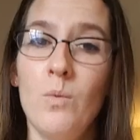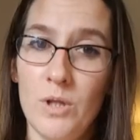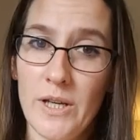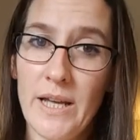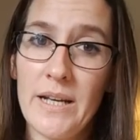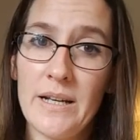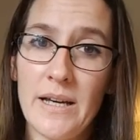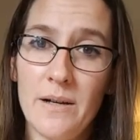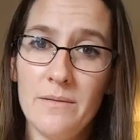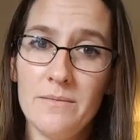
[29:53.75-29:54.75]
We'll look at it
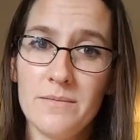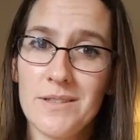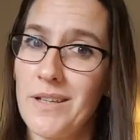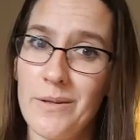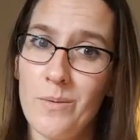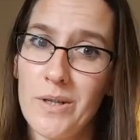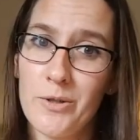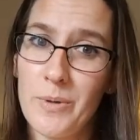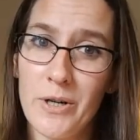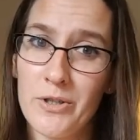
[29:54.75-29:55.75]
now, because I didn't
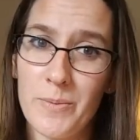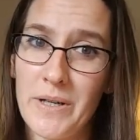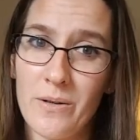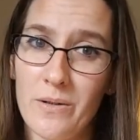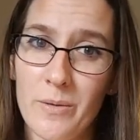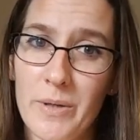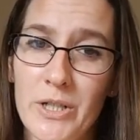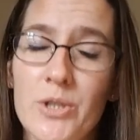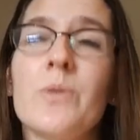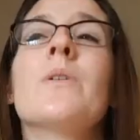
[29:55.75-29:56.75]
want her spending all her
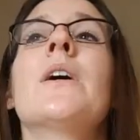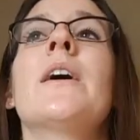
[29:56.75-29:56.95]
money too.